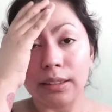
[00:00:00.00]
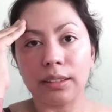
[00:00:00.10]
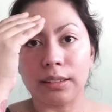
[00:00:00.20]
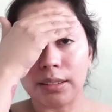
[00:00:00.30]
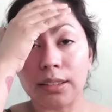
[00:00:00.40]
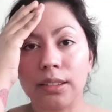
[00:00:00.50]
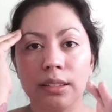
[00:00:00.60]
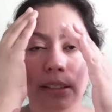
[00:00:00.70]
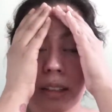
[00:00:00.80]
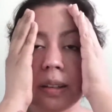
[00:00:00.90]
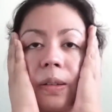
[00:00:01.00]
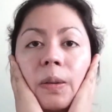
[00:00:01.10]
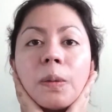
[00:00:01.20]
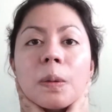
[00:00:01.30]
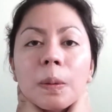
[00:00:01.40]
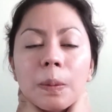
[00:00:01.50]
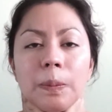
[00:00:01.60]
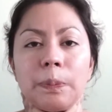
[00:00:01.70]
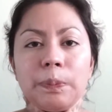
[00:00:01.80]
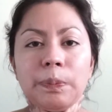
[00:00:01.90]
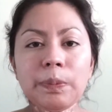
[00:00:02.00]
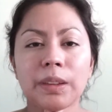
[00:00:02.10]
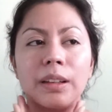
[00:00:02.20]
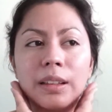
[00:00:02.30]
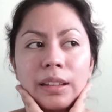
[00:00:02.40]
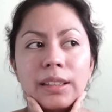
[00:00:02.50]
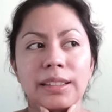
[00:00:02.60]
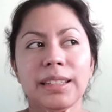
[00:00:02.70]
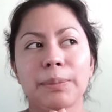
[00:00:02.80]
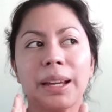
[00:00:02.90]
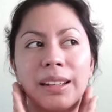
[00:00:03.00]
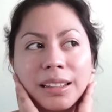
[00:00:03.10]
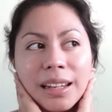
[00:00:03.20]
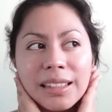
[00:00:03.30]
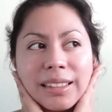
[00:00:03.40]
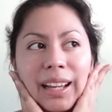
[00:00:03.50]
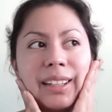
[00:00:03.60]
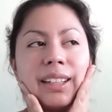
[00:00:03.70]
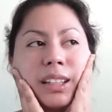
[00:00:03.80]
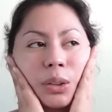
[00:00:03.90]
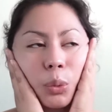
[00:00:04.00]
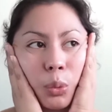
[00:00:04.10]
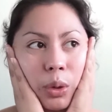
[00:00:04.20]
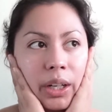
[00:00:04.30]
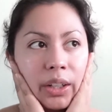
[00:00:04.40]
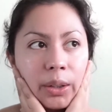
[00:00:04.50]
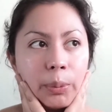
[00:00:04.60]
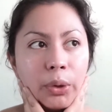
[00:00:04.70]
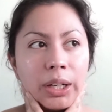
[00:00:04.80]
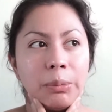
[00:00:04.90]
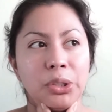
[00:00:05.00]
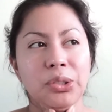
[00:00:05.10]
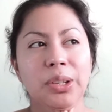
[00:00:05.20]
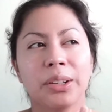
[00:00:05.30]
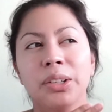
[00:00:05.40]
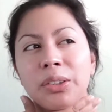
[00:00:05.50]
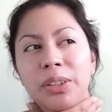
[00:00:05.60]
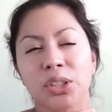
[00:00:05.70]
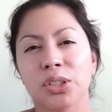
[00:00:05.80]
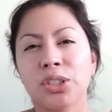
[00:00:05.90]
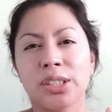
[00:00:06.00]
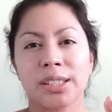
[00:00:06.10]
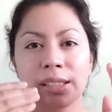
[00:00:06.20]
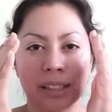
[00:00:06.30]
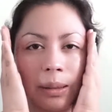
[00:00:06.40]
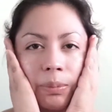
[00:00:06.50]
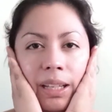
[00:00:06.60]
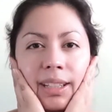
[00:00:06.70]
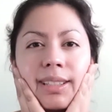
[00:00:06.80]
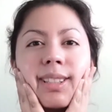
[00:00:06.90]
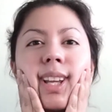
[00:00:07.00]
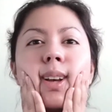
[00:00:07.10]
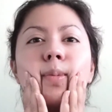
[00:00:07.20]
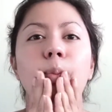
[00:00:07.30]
And so, see, back in the days I didn't wear primer, so I don't know if I should have just skipped that step.